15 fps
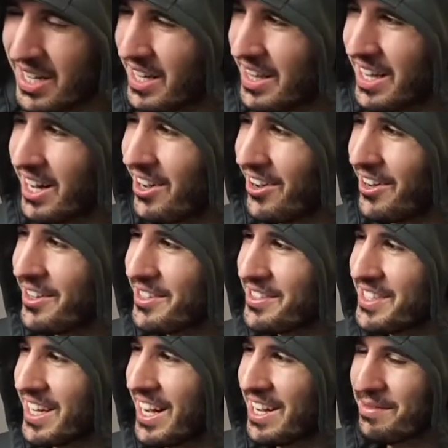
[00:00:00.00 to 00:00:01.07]
the
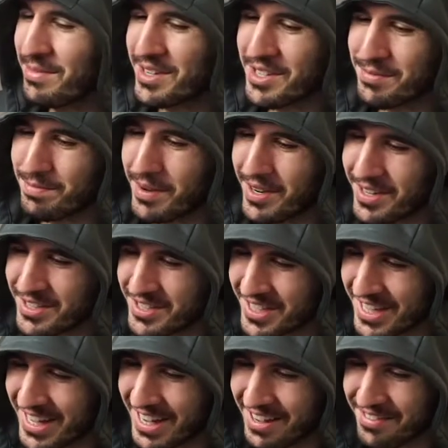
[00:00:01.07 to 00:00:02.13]
Alzheimer's bars, you
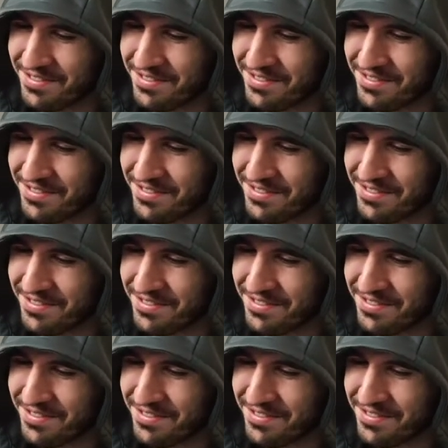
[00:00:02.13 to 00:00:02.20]
can't